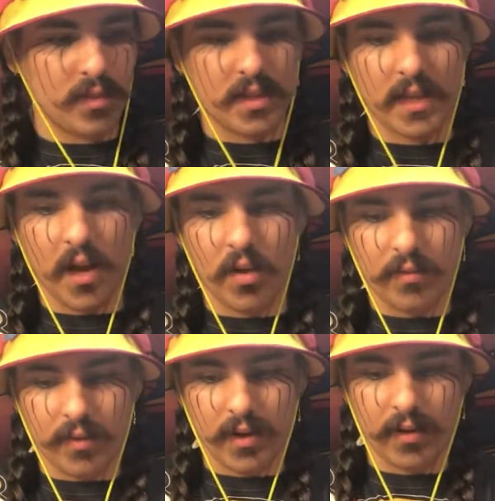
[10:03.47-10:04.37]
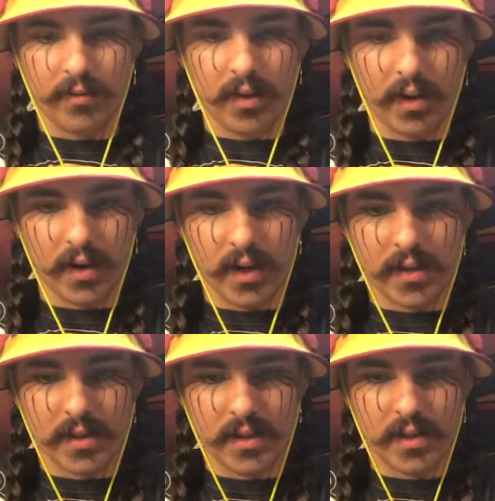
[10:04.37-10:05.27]
Cell. Very, very
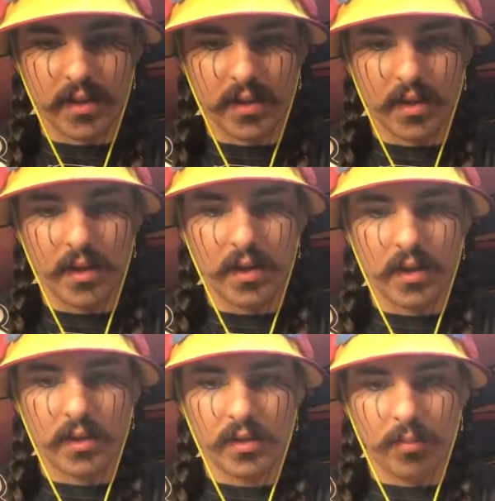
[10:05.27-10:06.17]
nice to